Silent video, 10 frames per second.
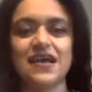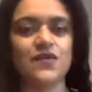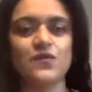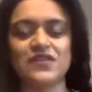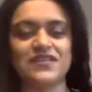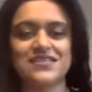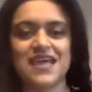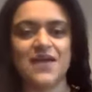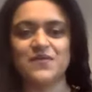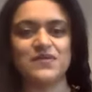that I want to
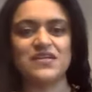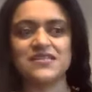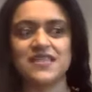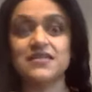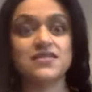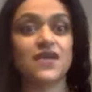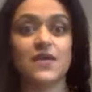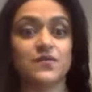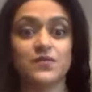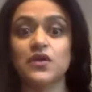happen, because things have
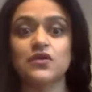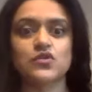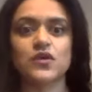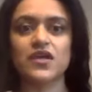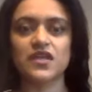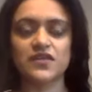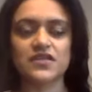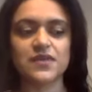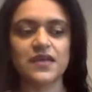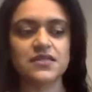happened beyond what I could have
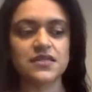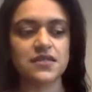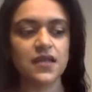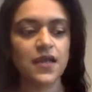expected.